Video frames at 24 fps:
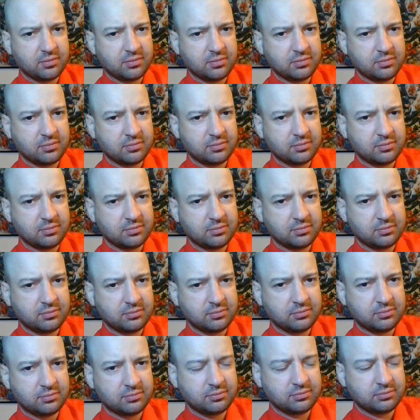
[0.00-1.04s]

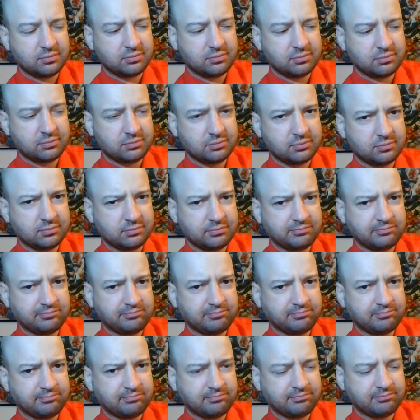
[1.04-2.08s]

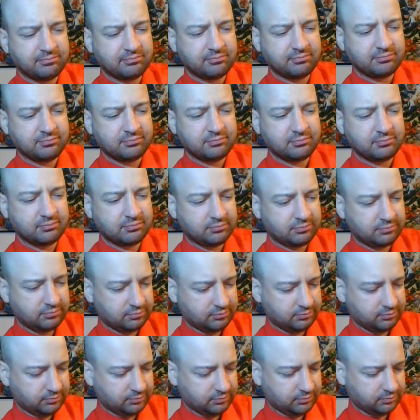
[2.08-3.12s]

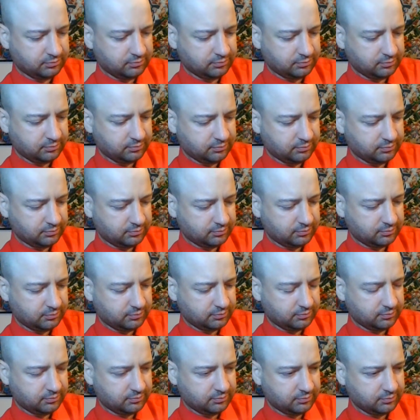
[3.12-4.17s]

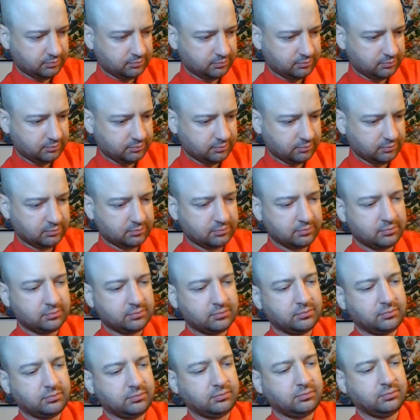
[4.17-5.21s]

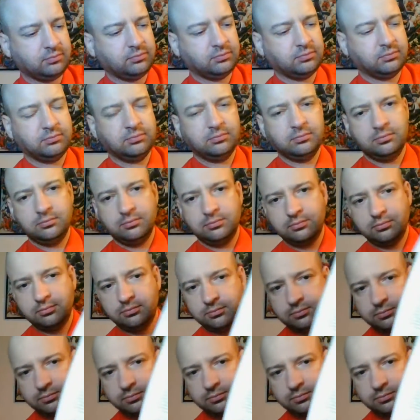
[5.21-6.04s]
No one is speaking in this clip.